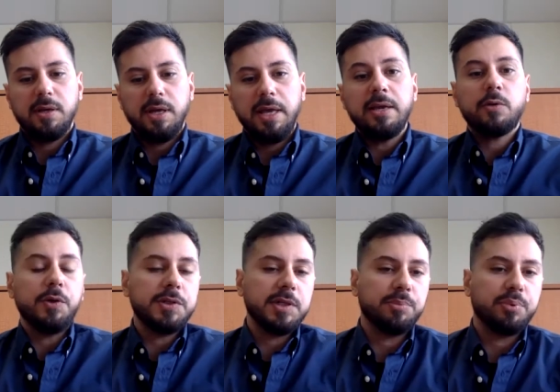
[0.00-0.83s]

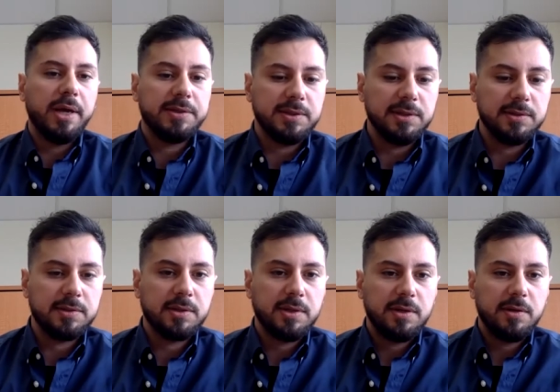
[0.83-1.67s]
increasing prices
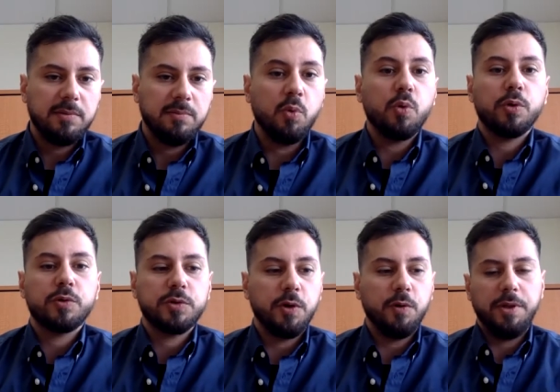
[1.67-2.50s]
more
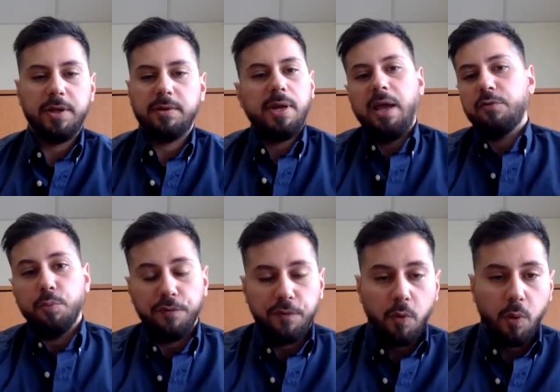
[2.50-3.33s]
so than ever
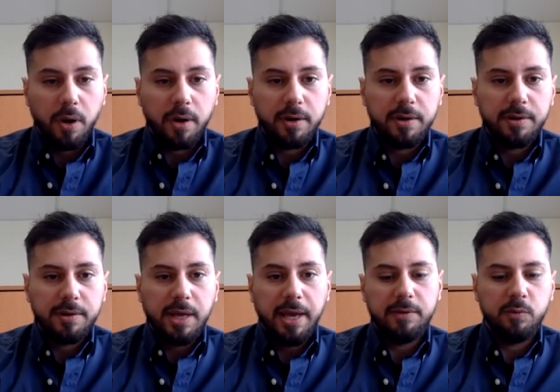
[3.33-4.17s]
before
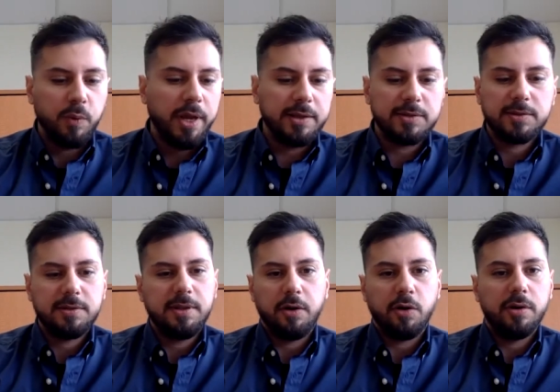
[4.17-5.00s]
at rates
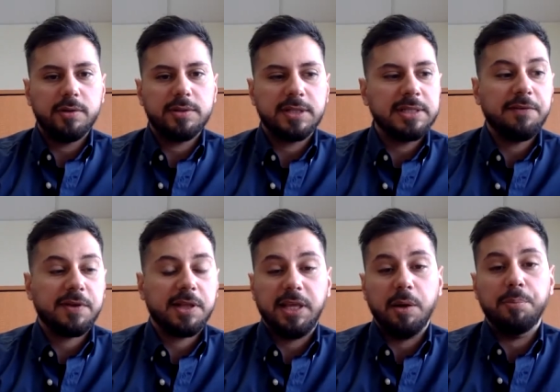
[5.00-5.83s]
that are
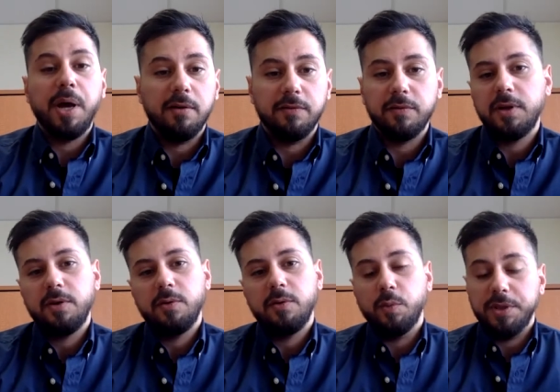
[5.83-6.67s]
significantly above
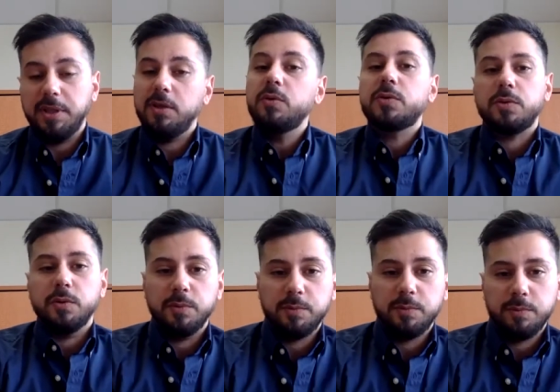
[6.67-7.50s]
what they used to
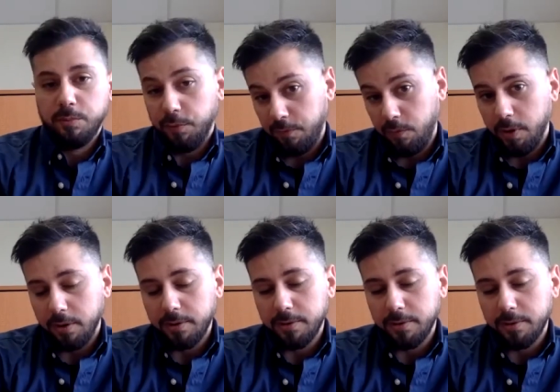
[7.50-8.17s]
before